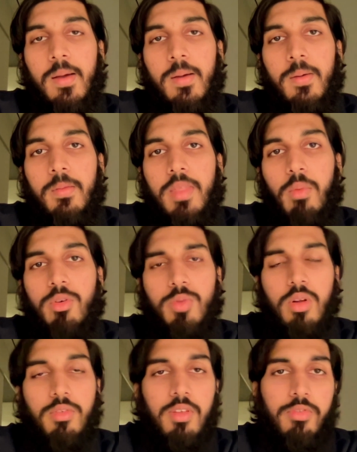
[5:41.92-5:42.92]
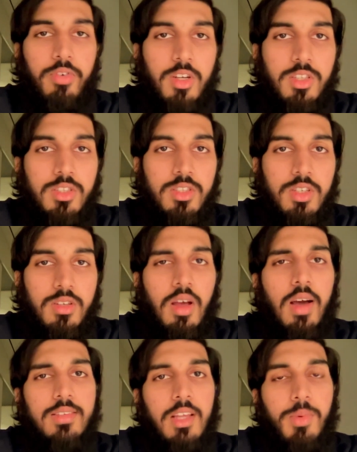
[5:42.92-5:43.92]
that was one of the first
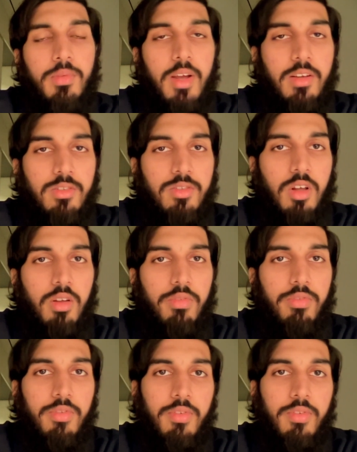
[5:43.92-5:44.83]
tasks that we tried to solve,